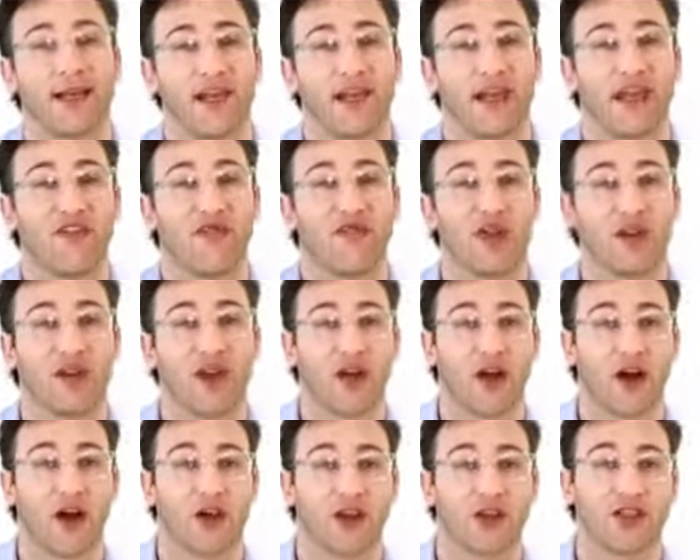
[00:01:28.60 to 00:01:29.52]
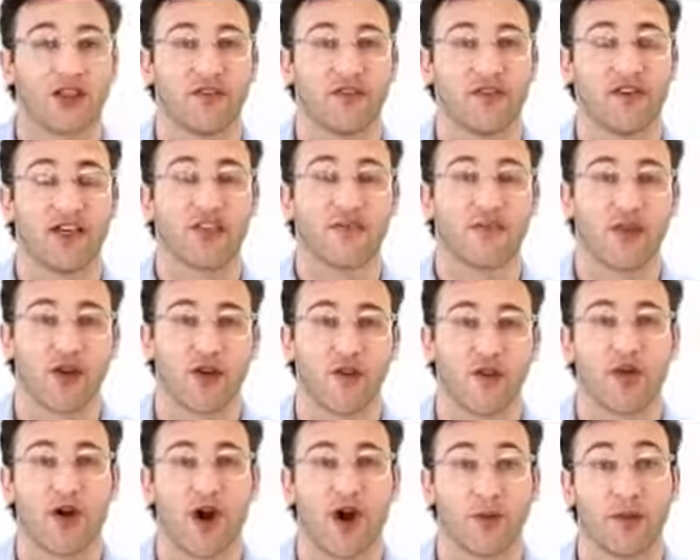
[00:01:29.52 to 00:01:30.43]
that gave me the courage to face my
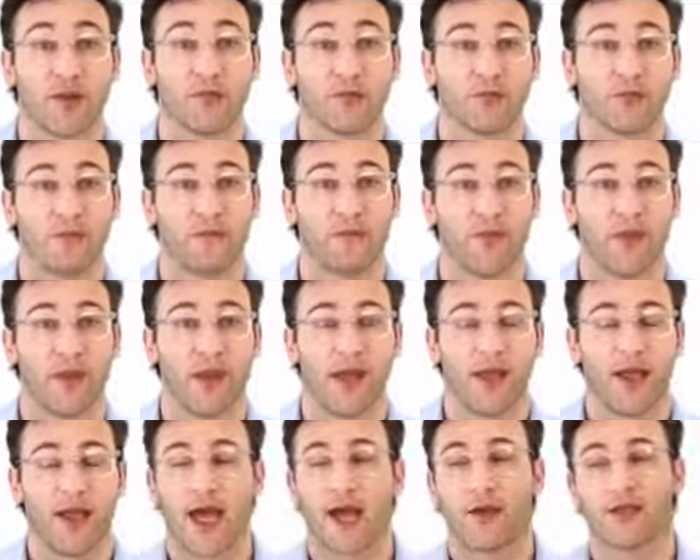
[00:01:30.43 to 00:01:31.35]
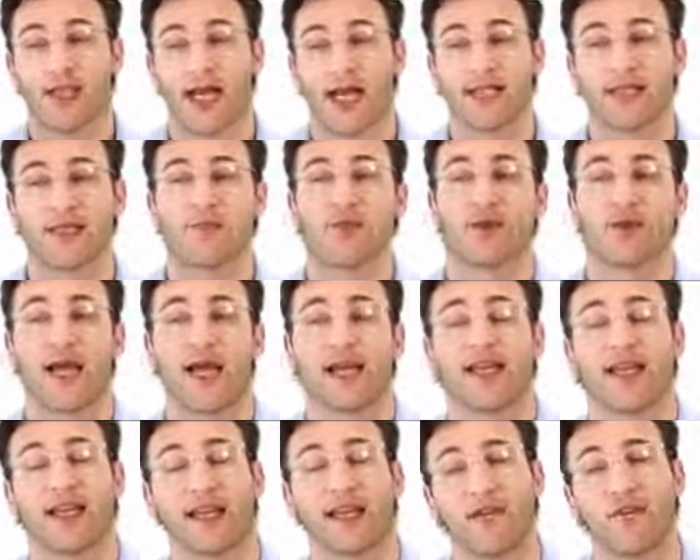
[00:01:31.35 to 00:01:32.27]
own problem. And it was that simple
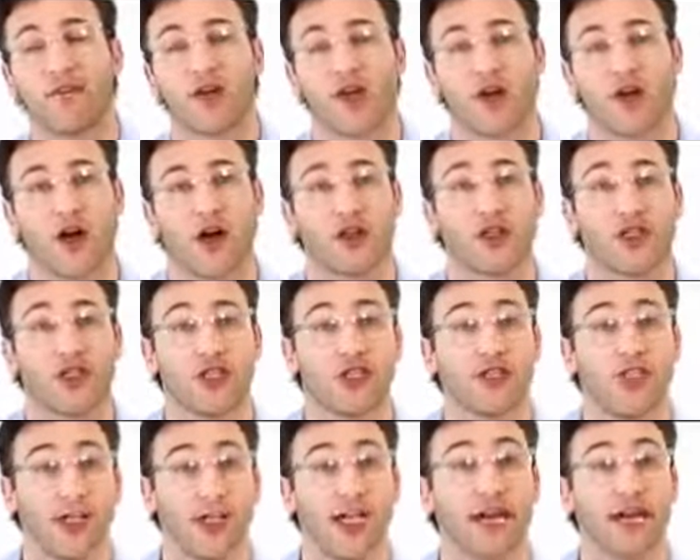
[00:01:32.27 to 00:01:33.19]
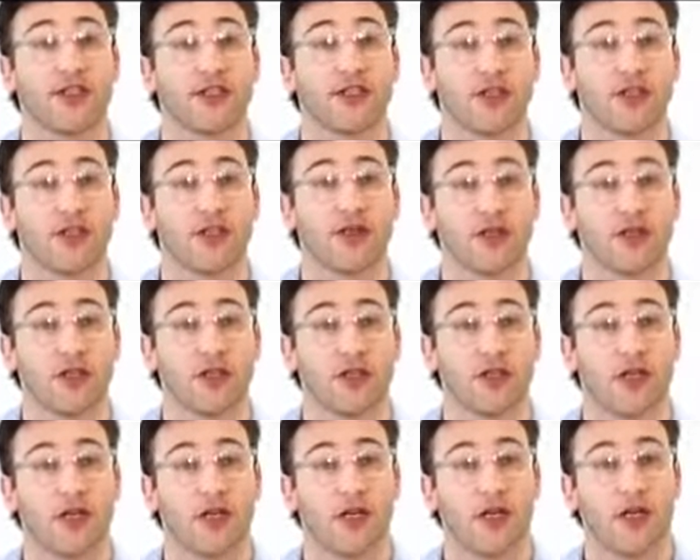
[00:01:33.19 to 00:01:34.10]
act that gave me the courage to seek out a
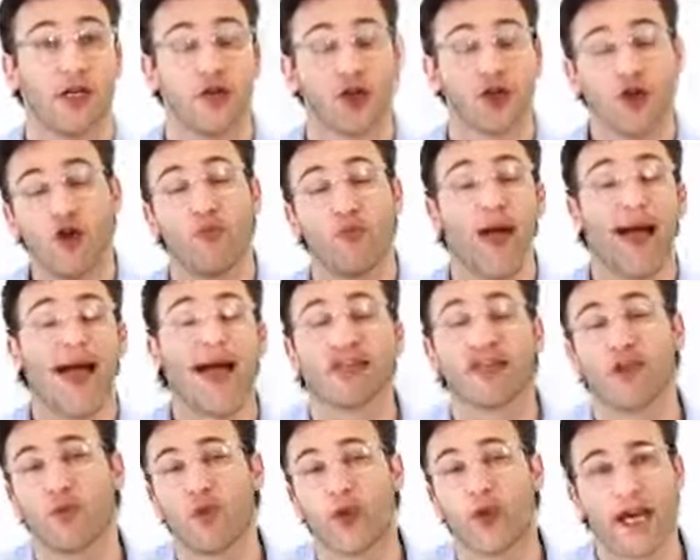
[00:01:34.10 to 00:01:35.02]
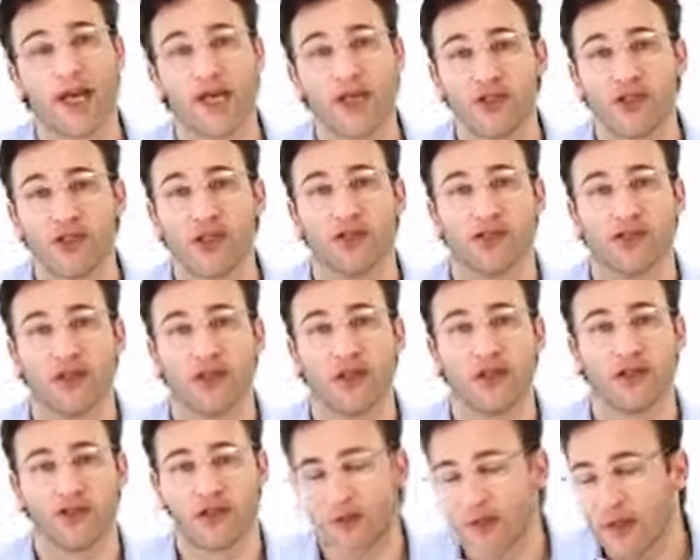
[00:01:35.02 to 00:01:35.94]
solution, to go back to the way I used to
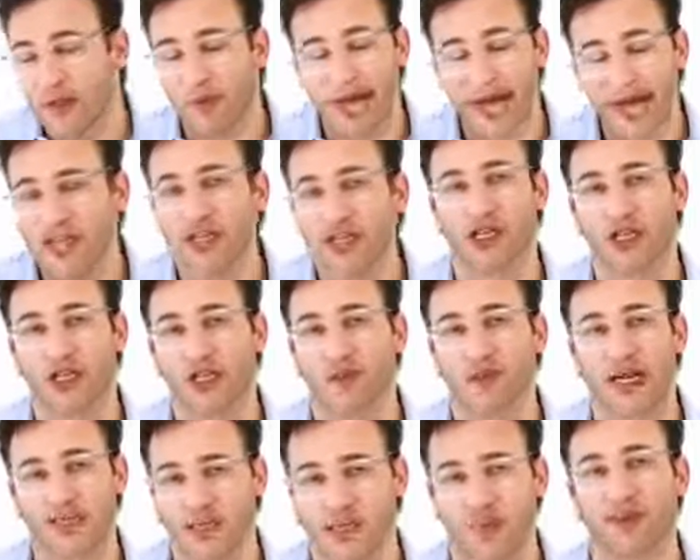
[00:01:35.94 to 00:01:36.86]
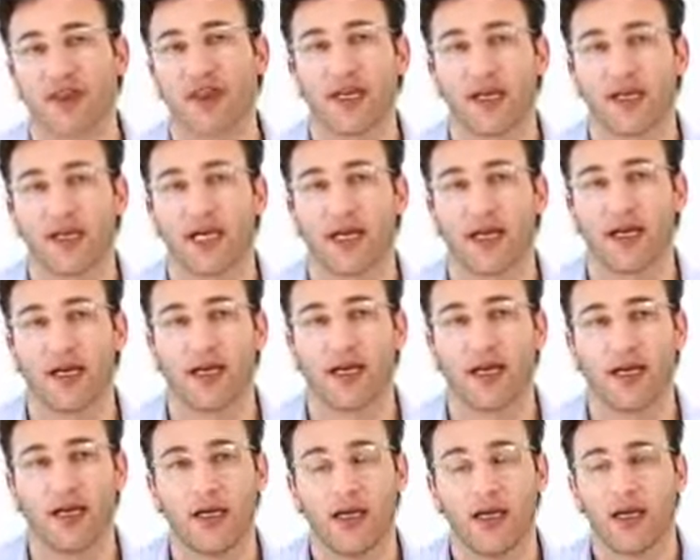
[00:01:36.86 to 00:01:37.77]
feel, to be passionate about something again.
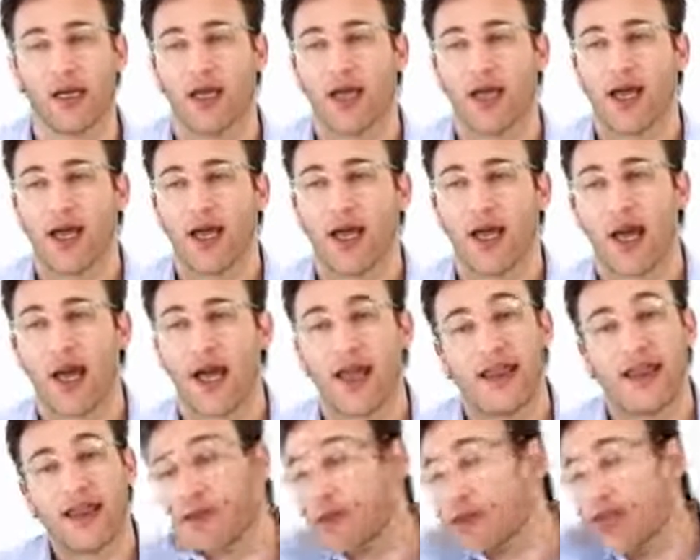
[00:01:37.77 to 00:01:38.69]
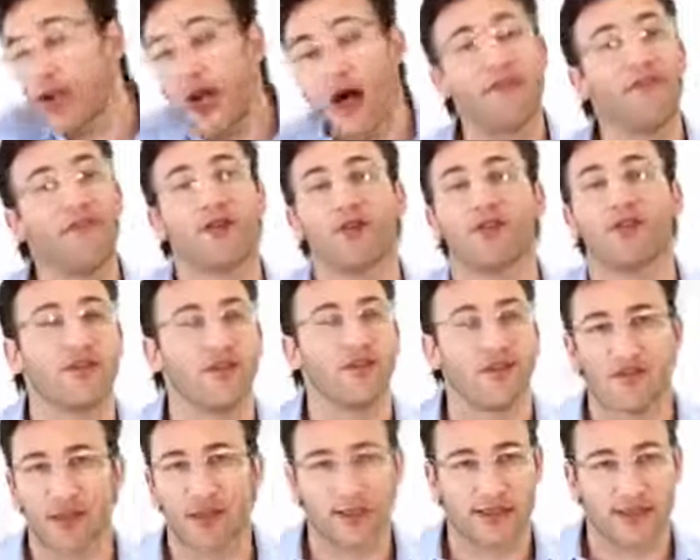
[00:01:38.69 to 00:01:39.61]
There was a confluence
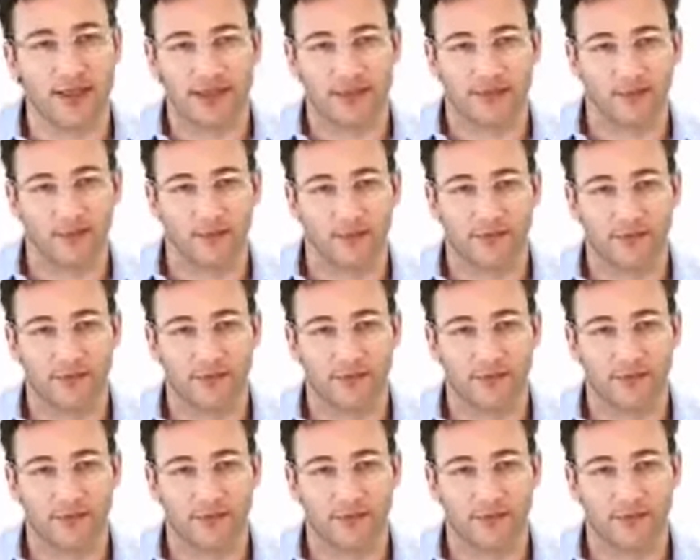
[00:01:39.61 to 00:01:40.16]
of events,